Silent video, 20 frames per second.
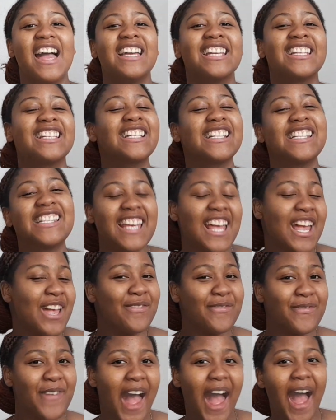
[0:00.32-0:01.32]
Good day
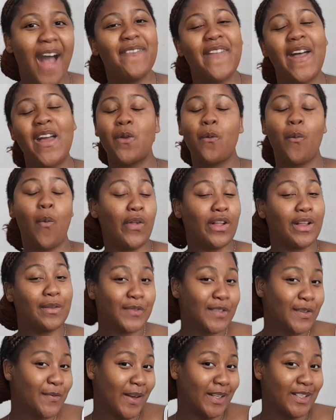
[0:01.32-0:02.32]
fam, and welcome
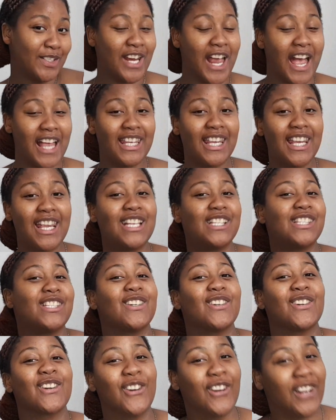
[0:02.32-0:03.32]
to my channel. It's
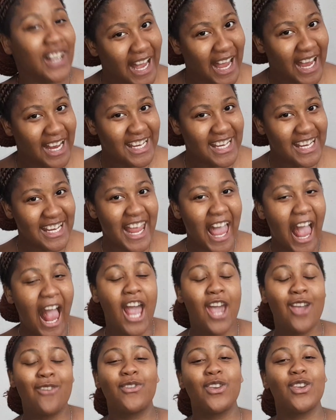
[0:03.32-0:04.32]
your girl Kanye.
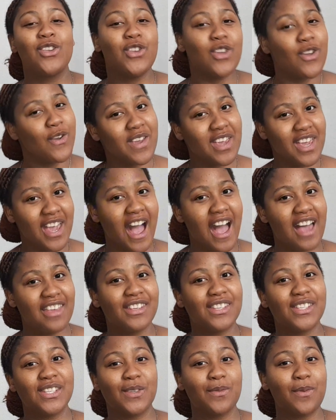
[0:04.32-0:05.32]
If you're new here,
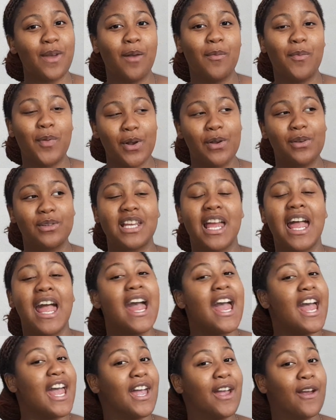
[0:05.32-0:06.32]
this is where I post
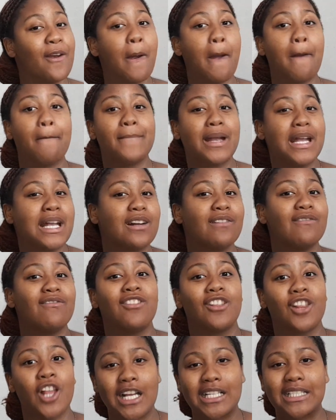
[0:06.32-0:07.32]
hair, makeup,
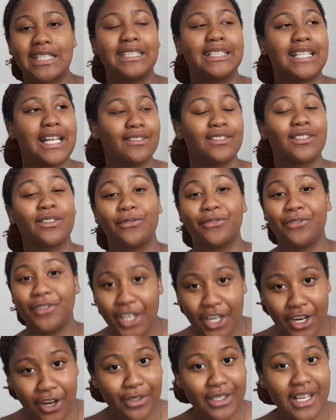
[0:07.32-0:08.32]
vlogs and lifestyle
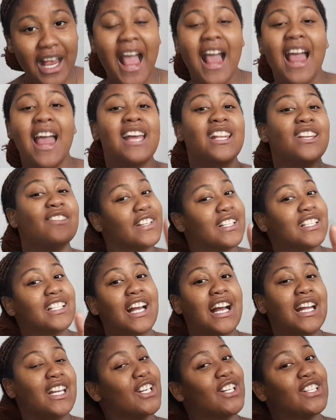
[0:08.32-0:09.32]
videos. And if that's the
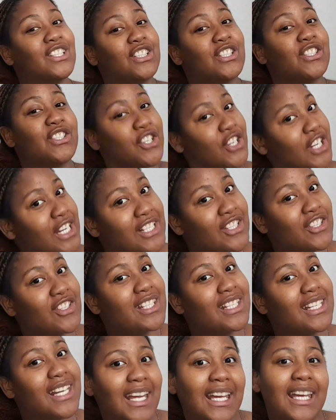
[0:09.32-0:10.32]
kind of content you're
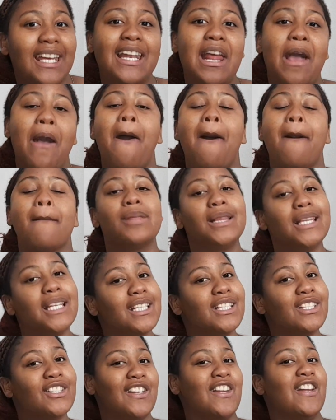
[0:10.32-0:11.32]
interested in,
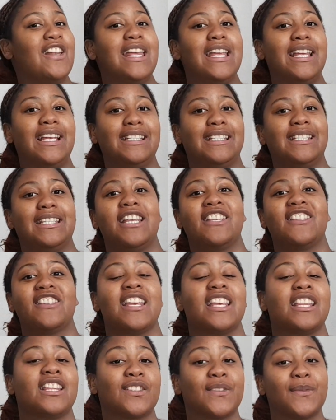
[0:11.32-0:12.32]
please do not hesitate to
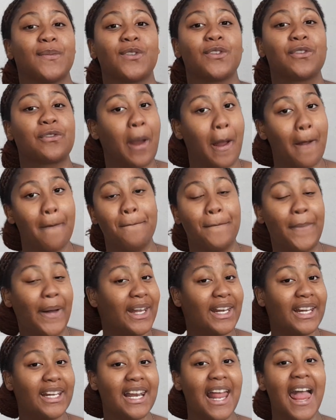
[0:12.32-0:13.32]
hit the subscribe
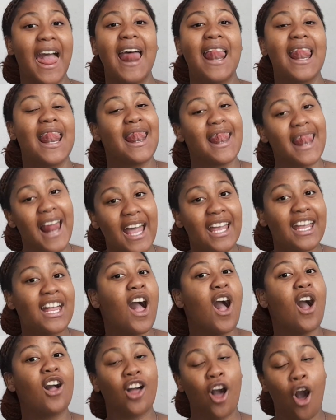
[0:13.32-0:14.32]
button, like,
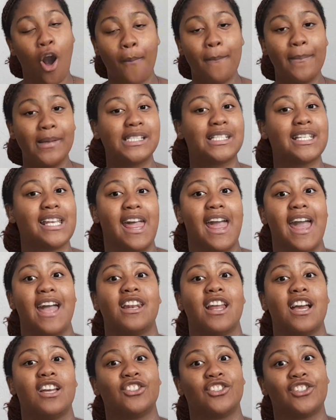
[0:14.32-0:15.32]
comment
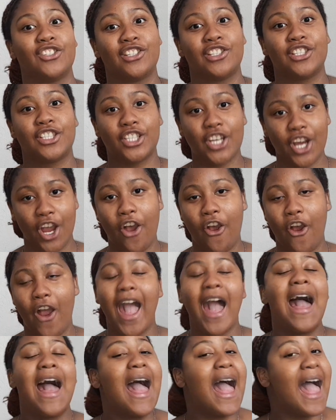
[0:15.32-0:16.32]
and share.
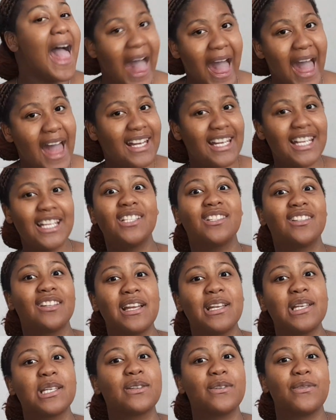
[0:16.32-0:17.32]
And in
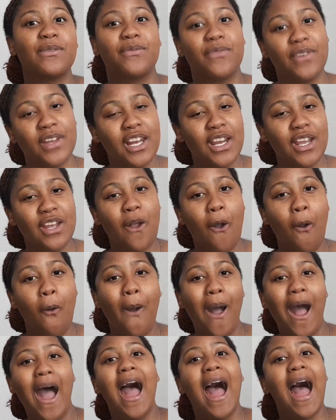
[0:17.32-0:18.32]
today's
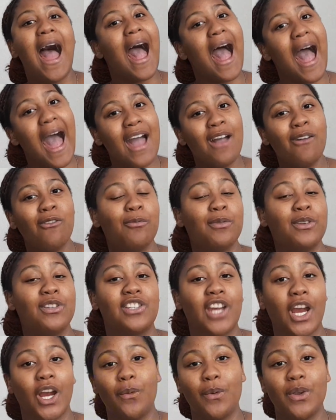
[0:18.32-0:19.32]
video, I will be
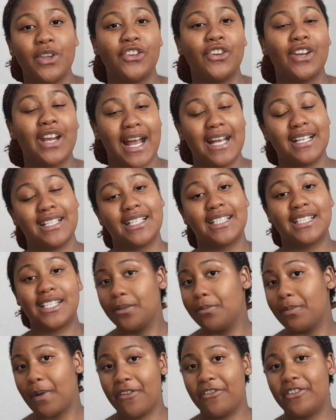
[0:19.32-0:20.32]
sharing with you guys a
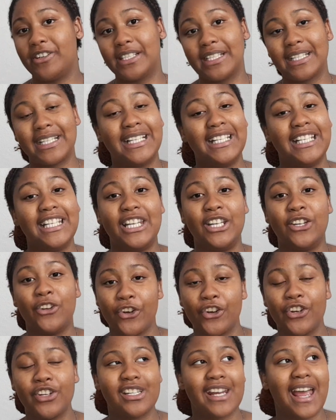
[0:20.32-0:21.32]
tip I recently
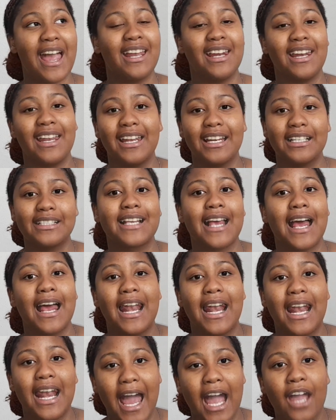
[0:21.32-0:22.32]
learned, and it is
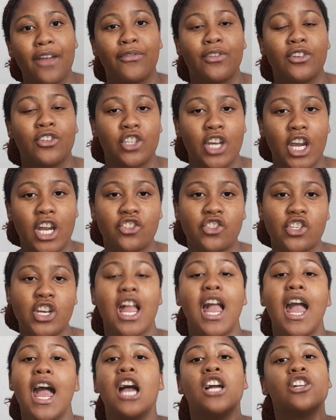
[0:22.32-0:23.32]
life-changing.
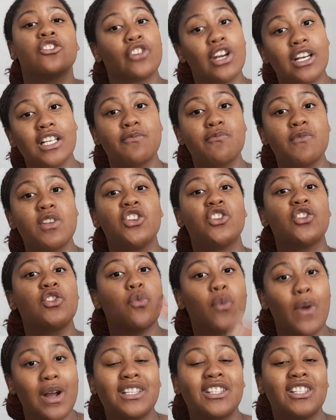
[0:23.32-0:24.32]
Trust me, you'd
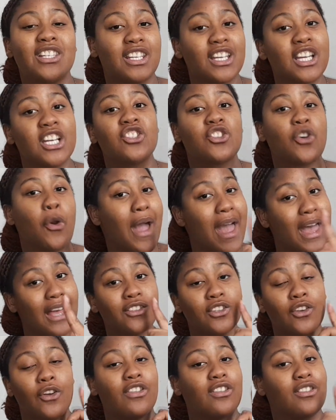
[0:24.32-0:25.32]
want to get your
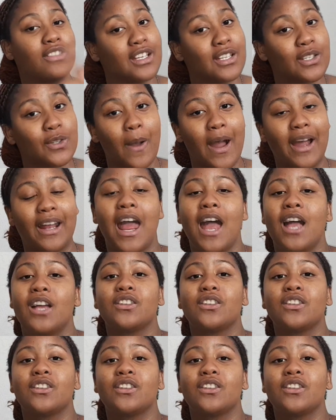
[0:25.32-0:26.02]
hands on this one.